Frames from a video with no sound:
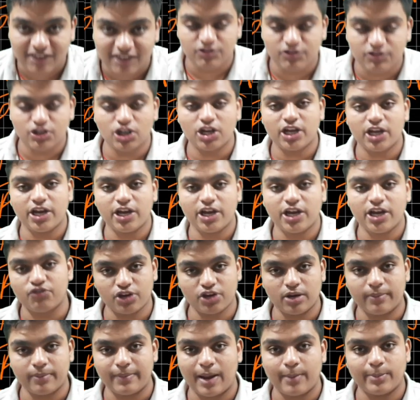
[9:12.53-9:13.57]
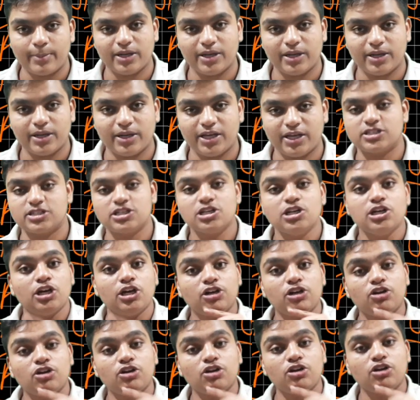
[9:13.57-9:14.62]
alveoli of your mammary glands.
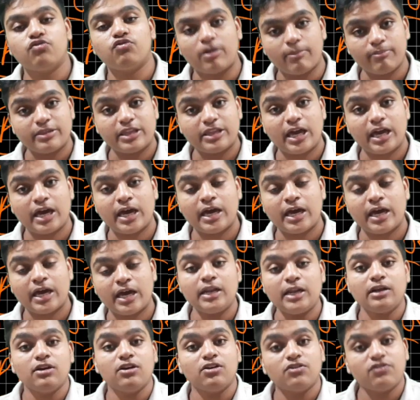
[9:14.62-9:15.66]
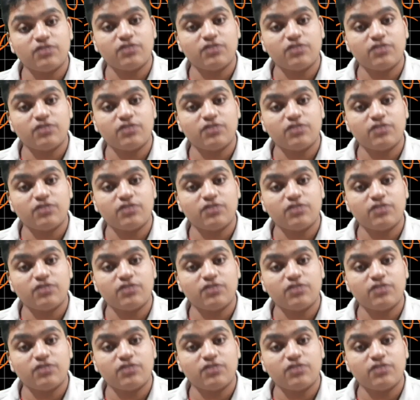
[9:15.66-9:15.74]
Now from there